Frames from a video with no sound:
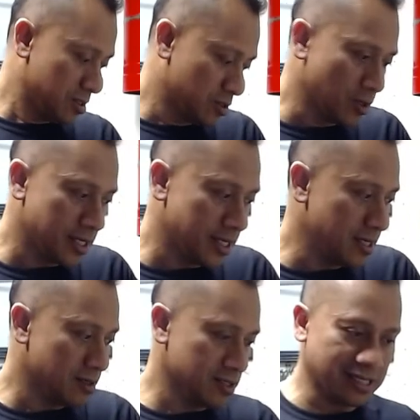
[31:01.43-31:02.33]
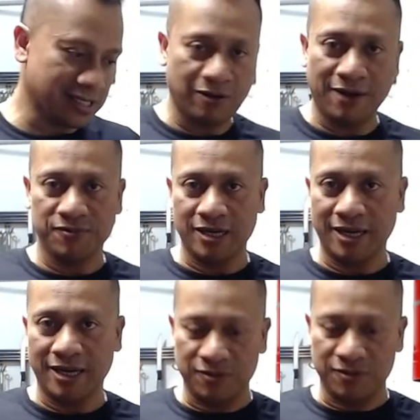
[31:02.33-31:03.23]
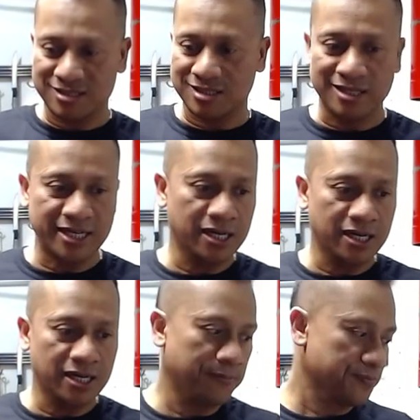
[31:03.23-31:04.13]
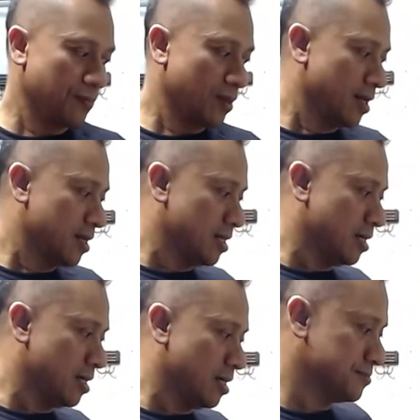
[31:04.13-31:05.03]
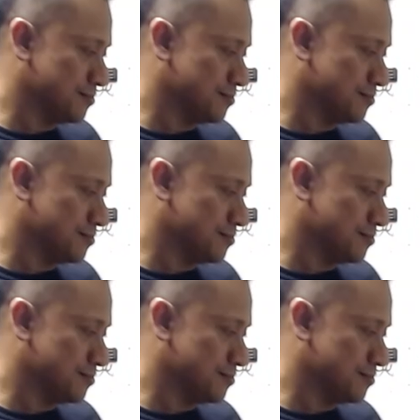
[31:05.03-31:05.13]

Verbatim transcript: cooking and all, I don't have, I have less cleaning up. Uh, you